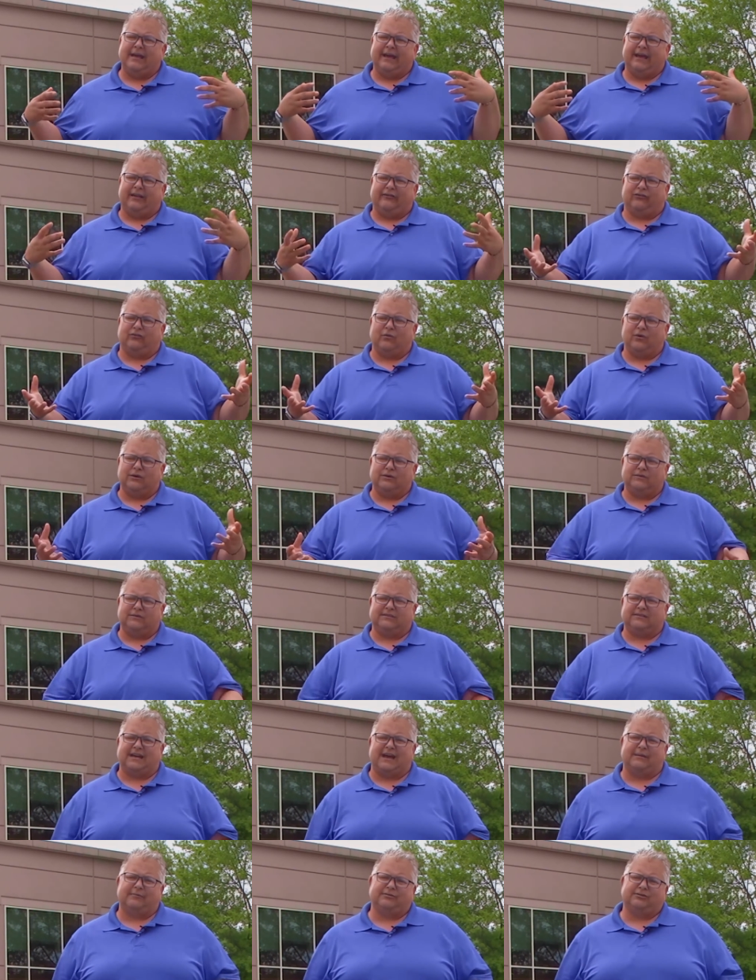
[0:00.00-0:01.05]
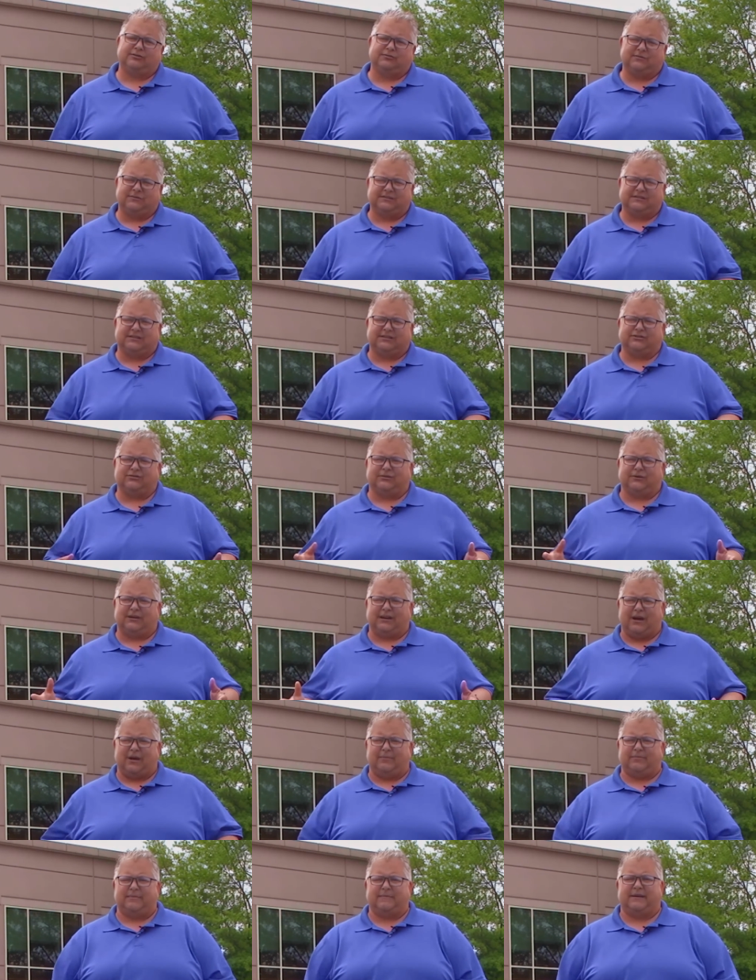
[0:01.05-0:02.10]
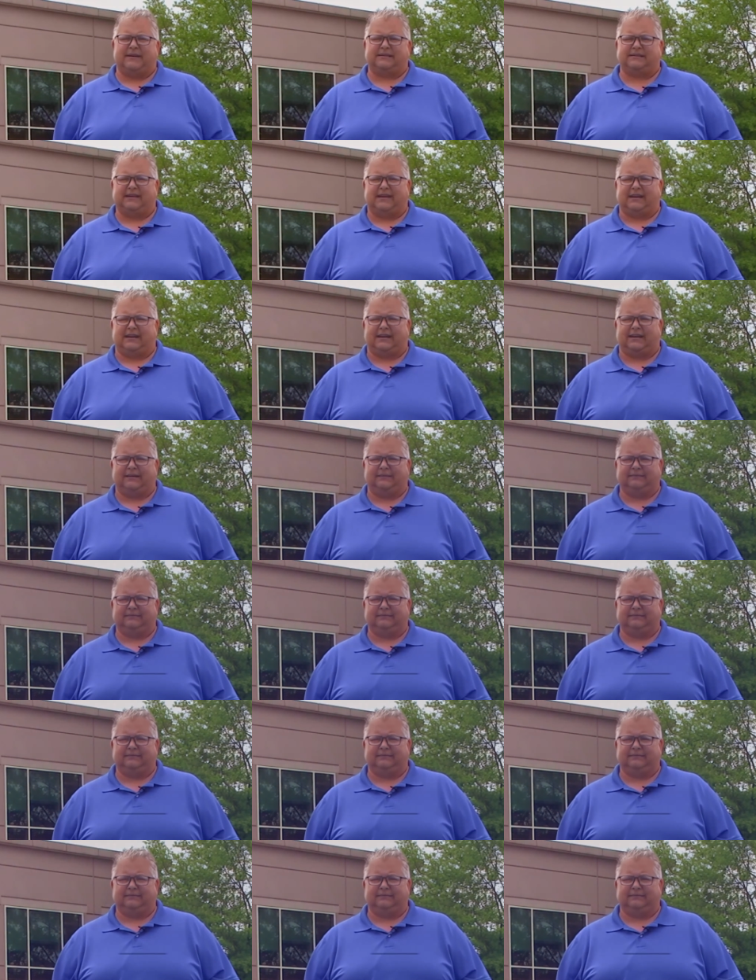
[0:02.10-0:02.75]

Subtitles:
is going to establish your residual and help maintain it.